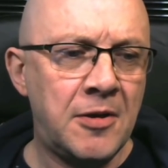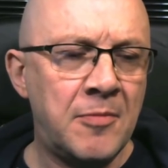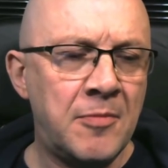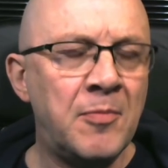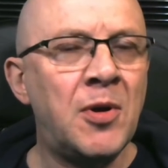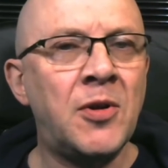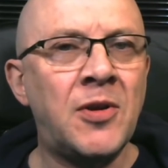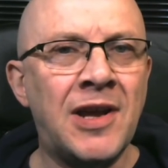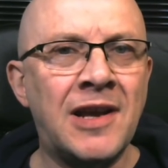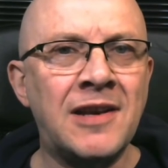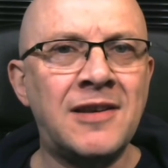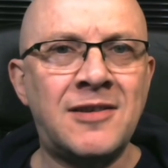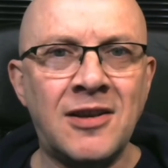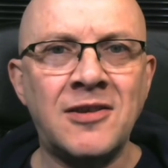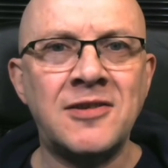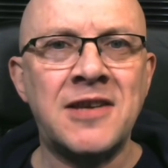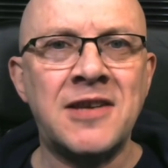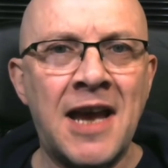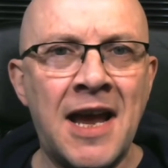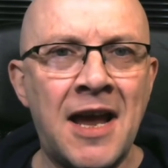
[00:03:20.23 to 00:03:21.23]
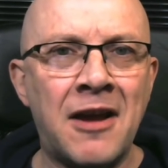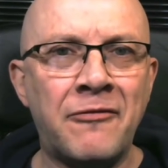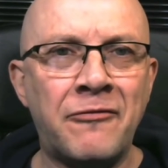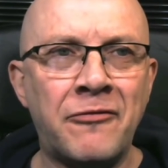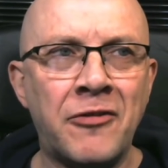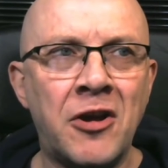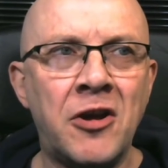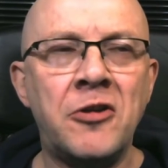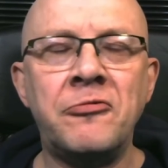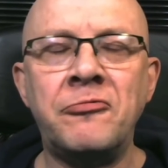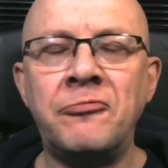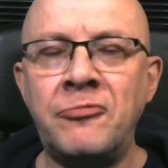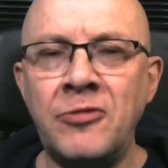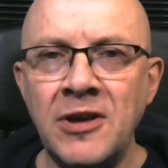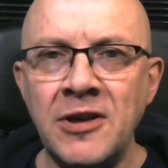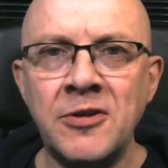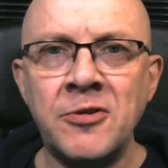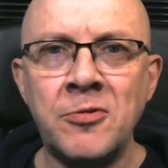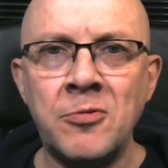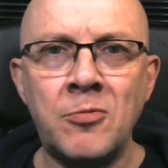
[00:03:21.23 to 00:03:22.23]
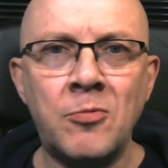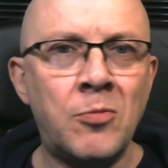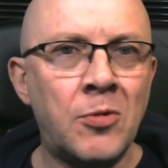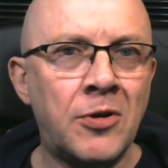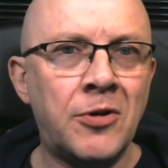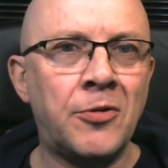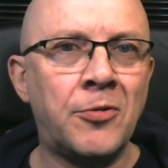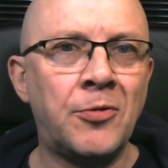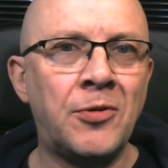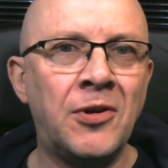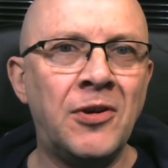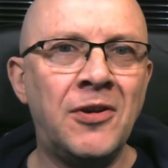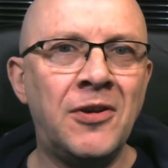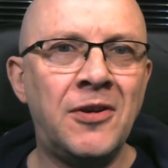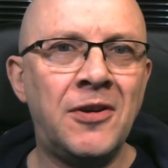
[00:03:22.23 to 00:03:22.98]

but that does have real world